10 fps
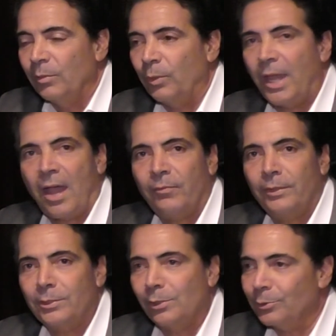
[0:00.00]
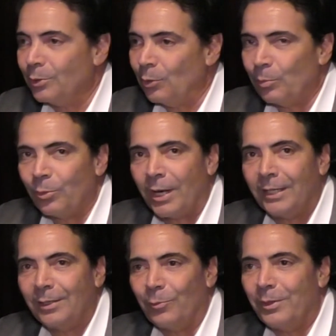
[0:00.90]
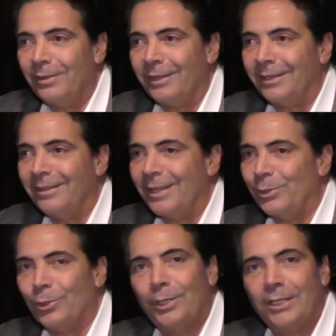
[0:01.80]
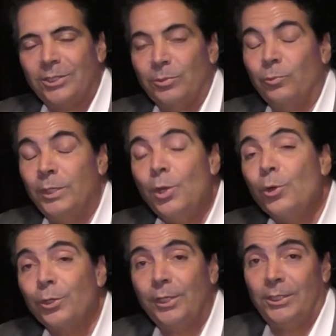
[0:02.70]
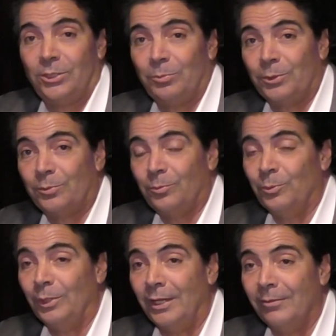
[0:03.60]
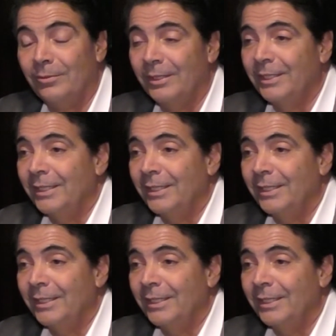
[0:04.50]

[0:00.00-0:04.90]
We have this close to home product that we think that your customers, we know your customers will love.